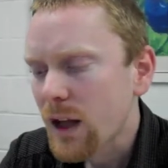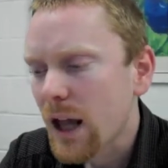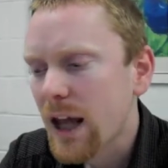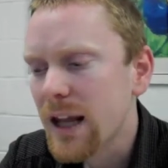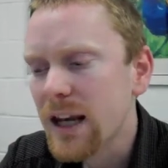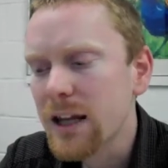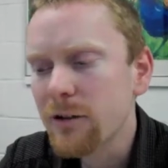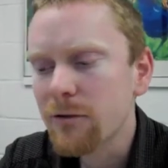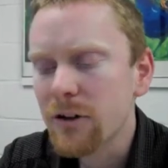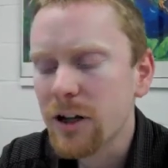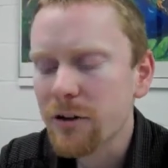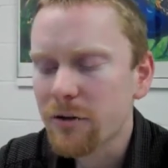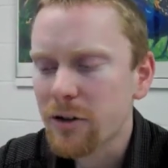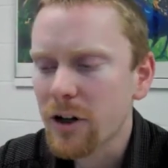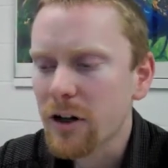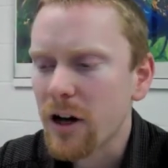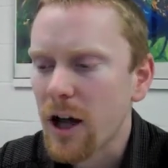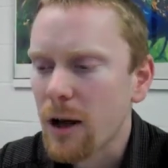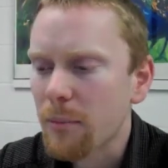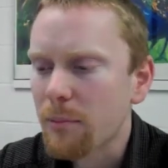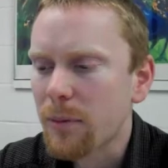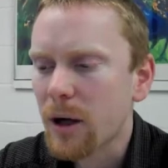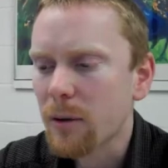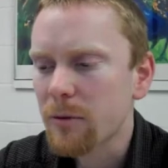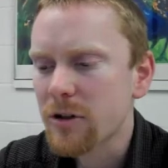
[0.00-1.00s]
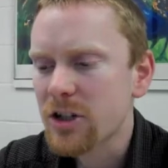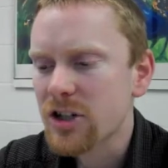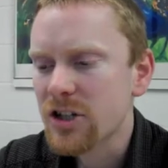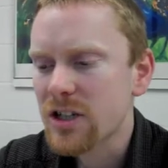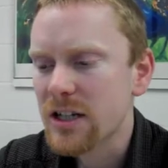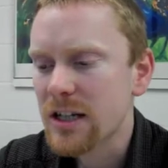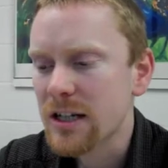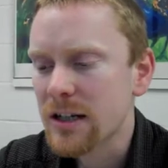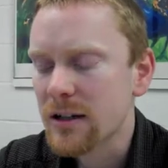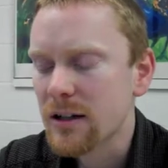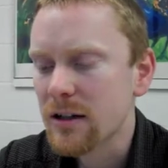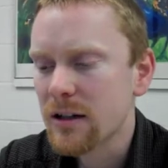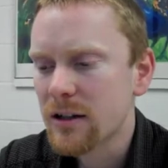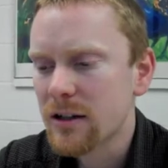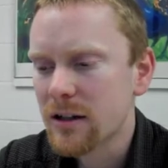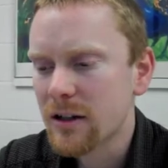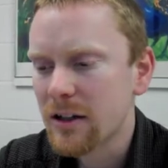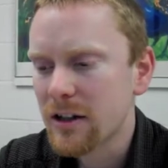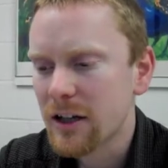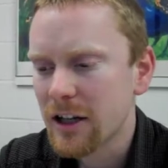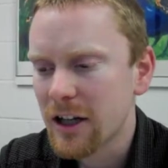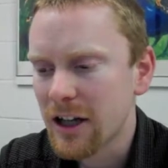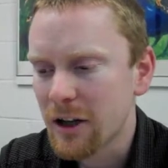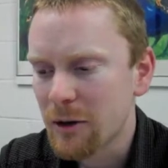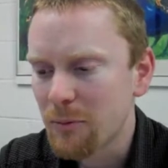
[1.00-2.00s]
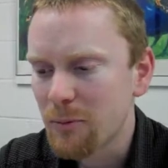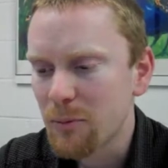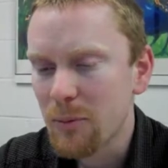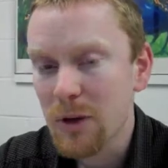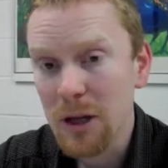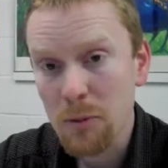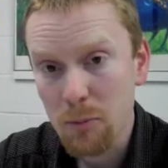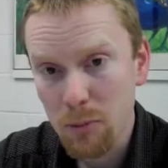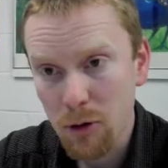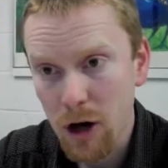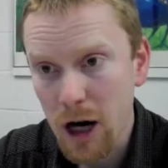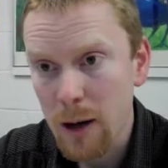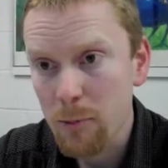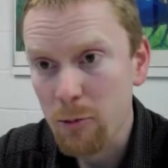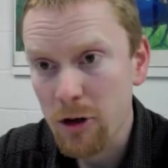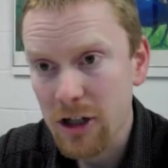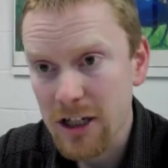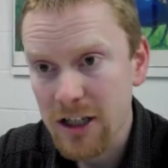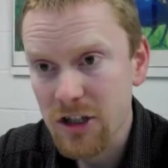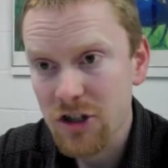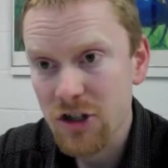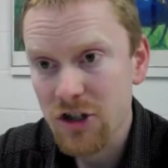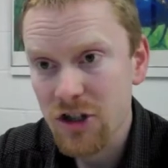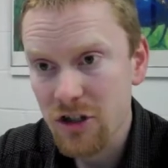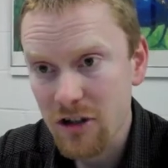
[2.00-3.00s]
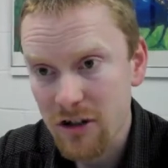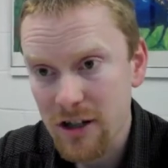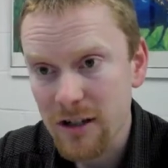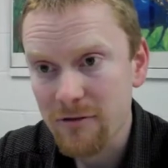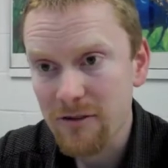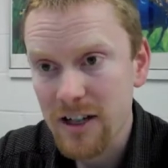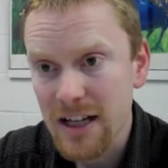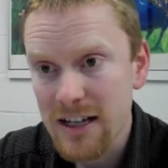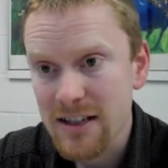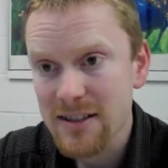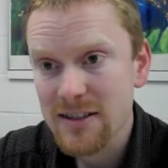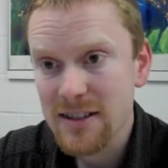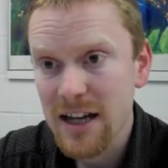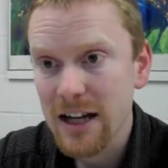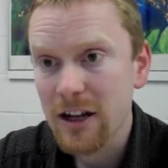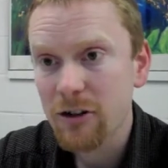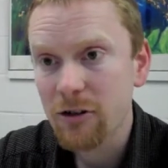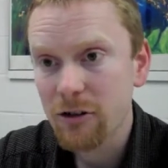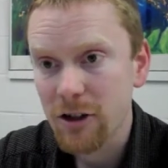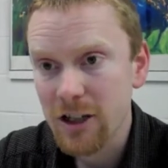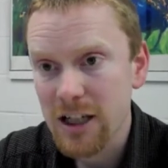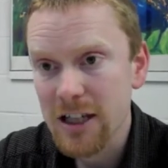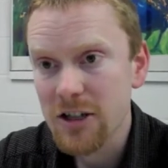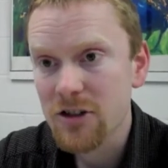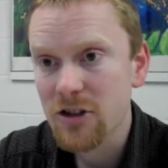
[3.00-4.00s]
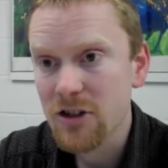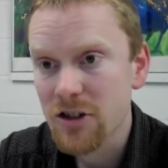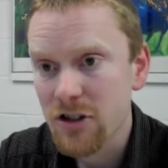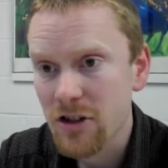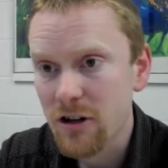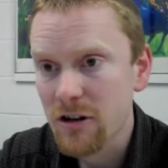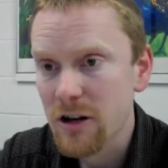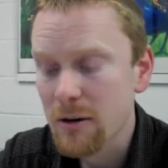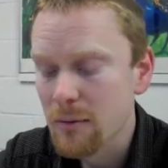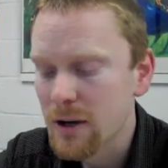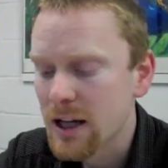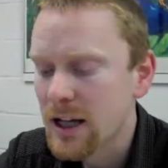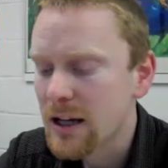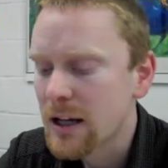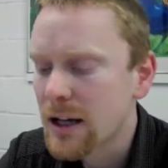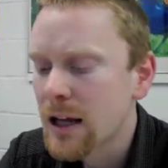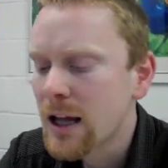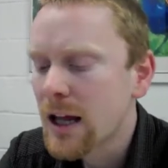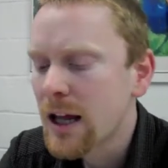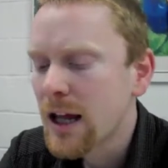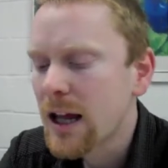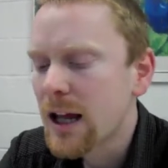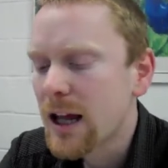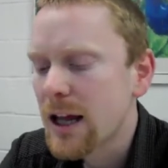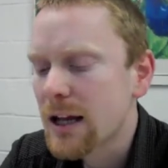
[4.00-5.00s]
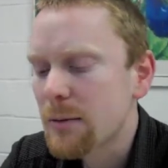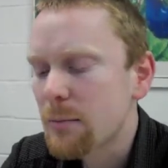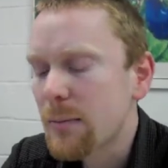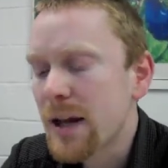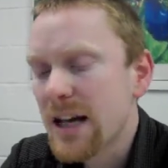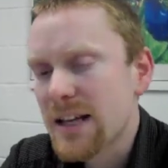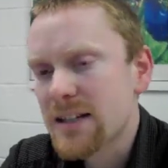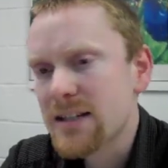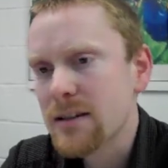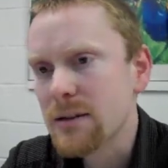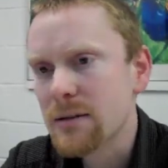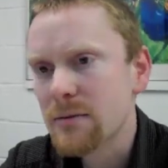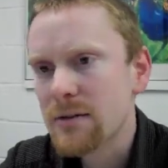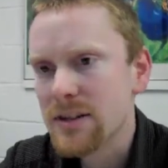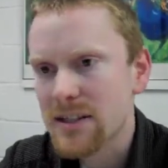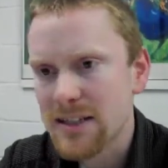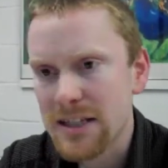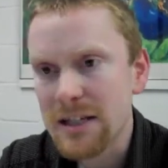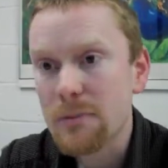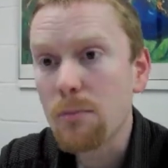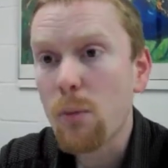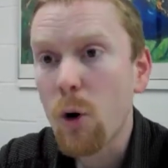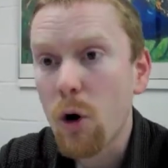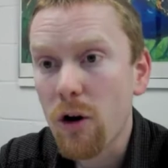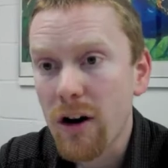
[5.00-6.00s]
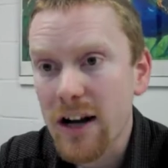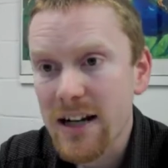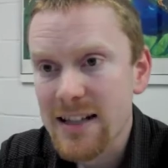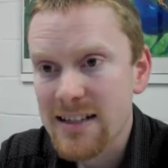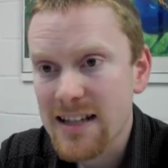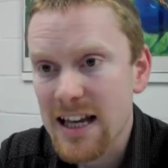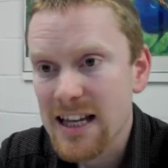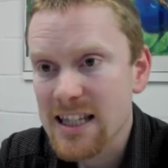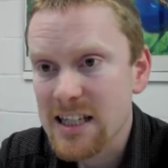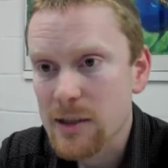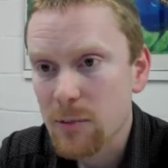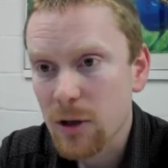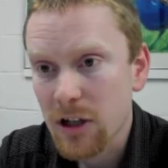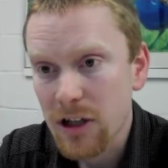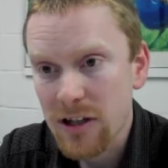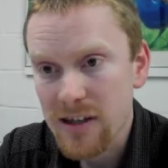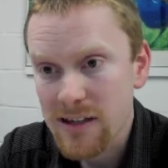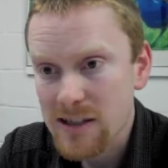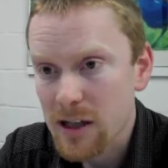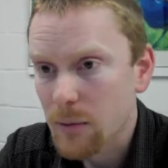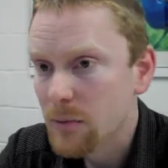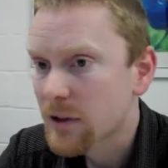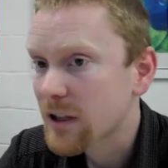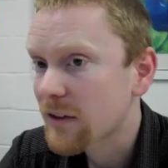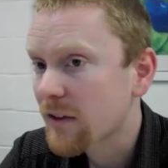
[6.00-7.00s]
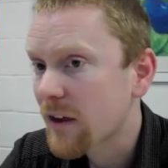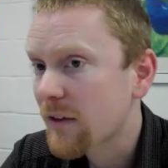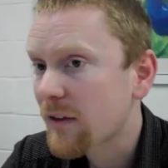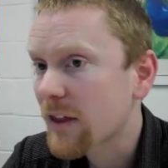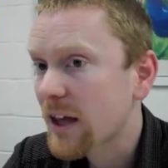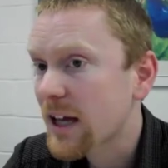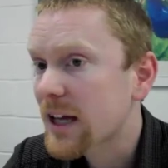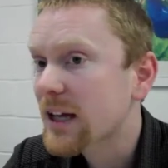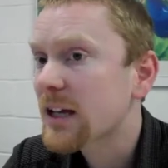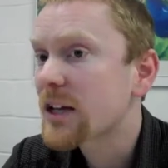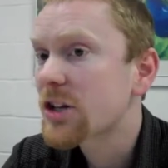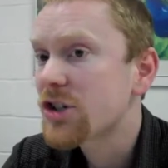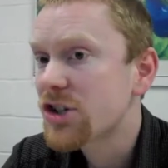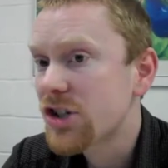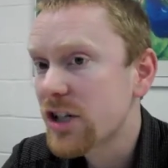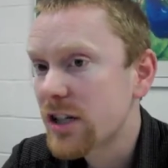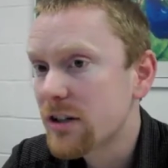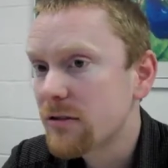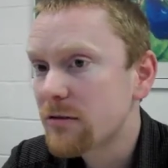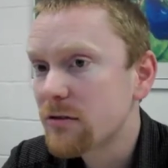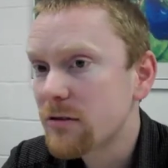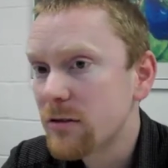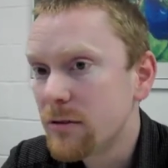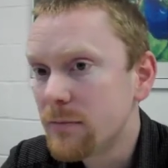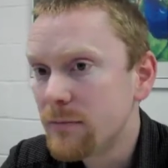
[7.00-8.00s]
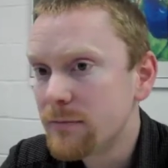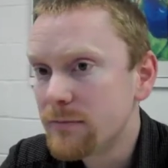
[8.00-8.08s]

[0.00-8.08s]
even if they're not published in primary literature, even as secondary literature, it makes it seem more accessible and something that they can achieve.